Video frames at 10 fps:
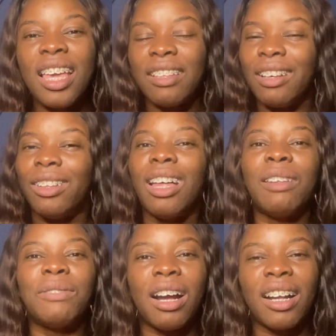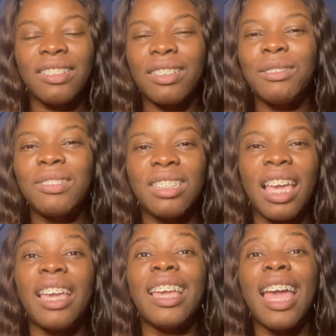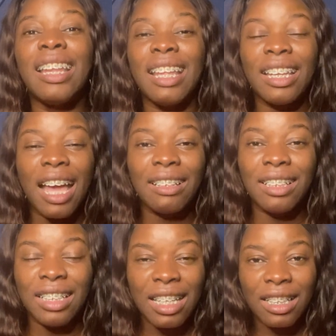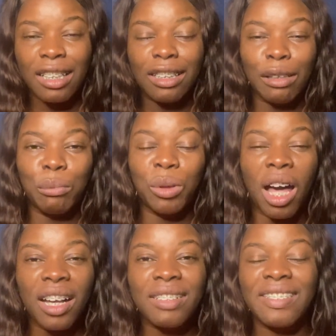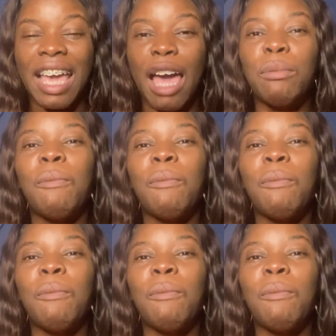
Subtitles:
there are a lot of articles there, and then underneath the blog tab,